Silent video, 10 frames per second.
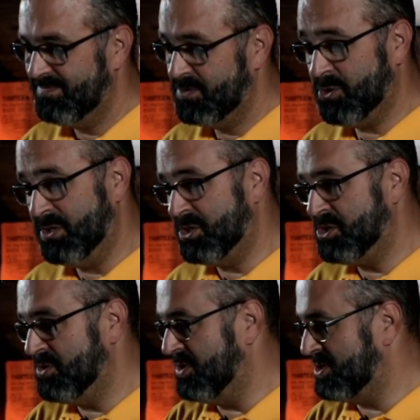The choice is
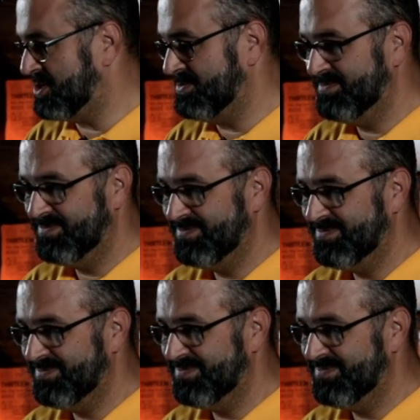yours.
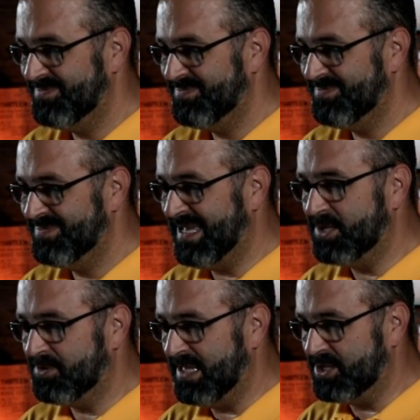Thanks
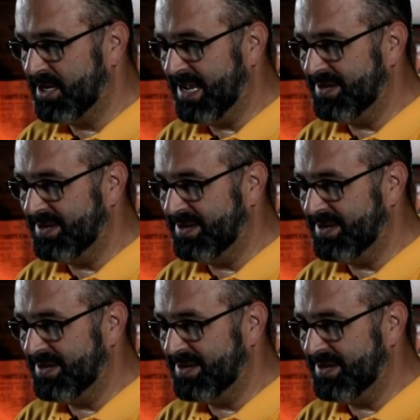for listening.